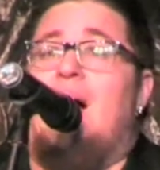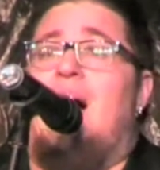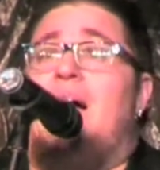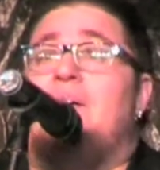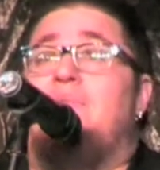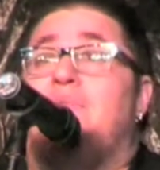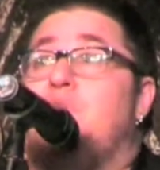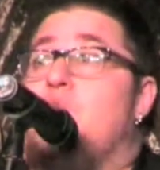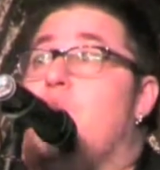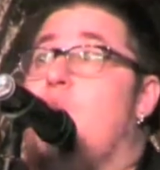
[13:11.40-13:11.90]

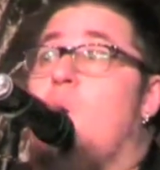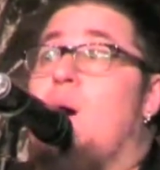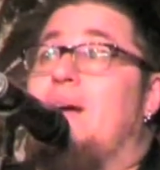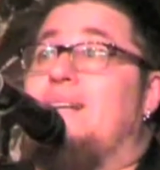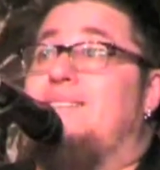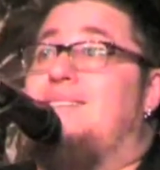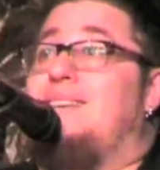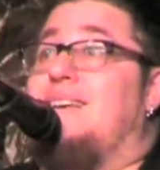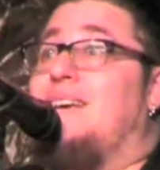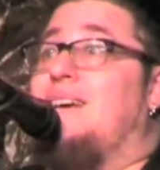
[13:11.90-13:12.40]
I've no
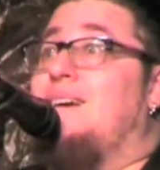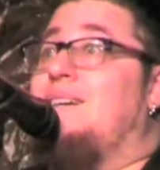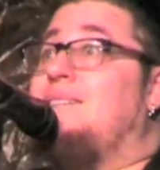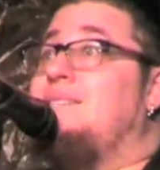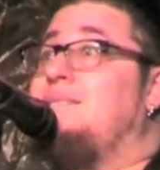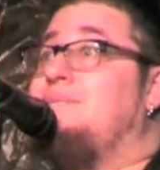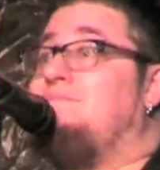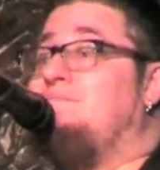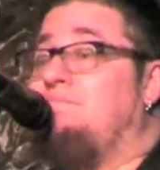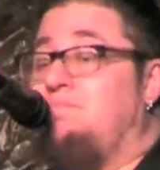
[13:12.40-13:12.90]

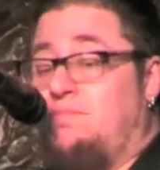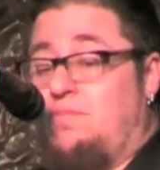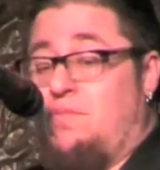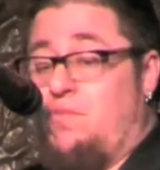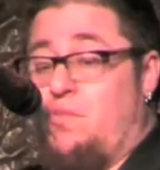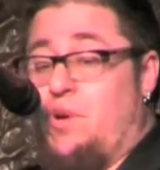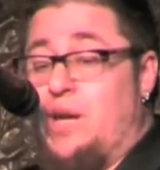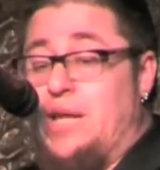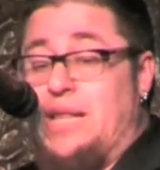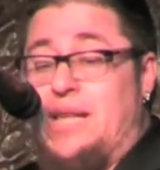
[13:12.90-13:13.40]
idea,
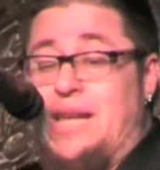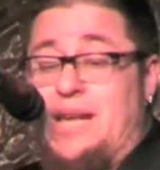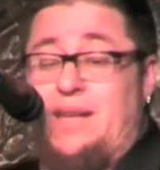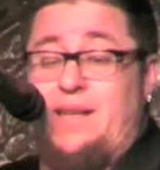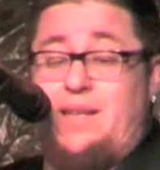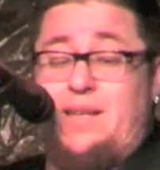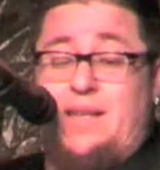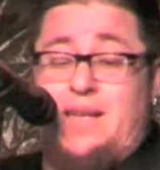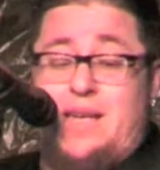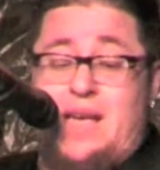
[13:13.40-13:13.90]

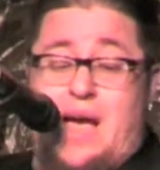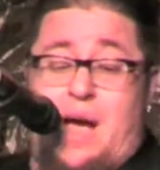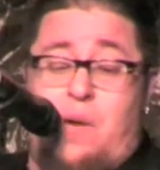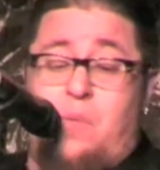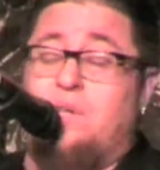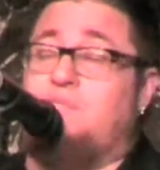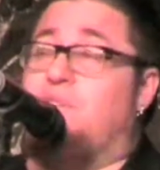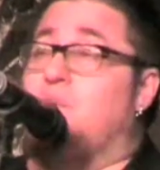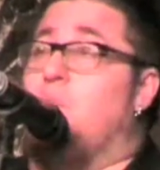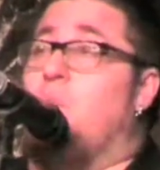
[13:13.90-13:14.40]
really. I
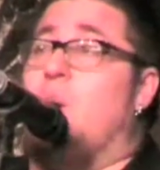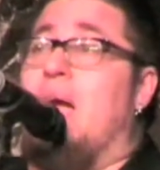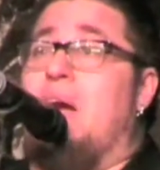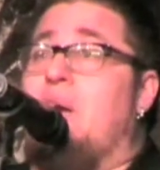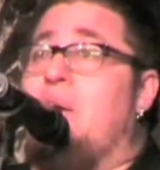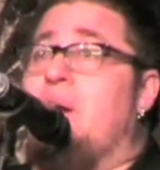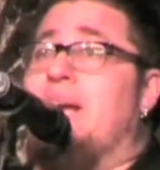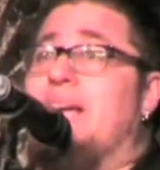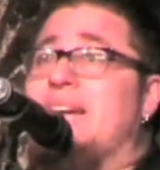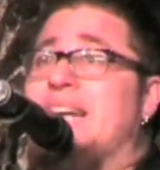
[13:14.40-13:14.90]
wasn't
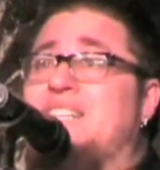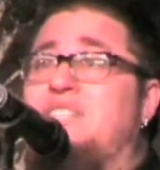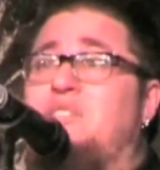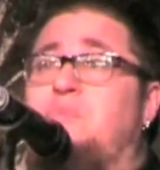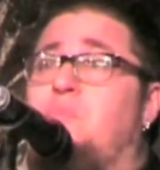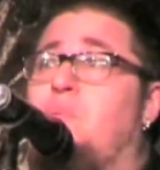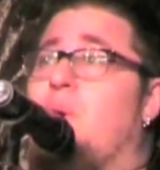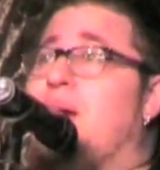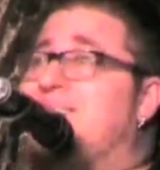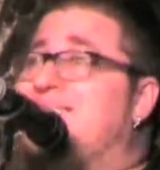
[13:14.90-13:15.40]
wearing an
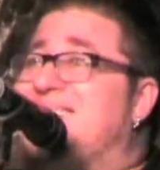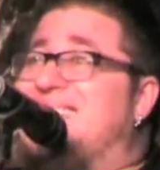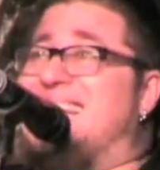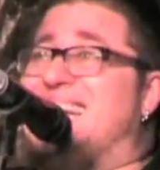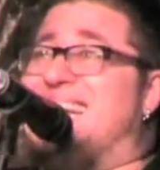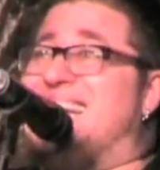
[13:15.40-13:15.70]
expressly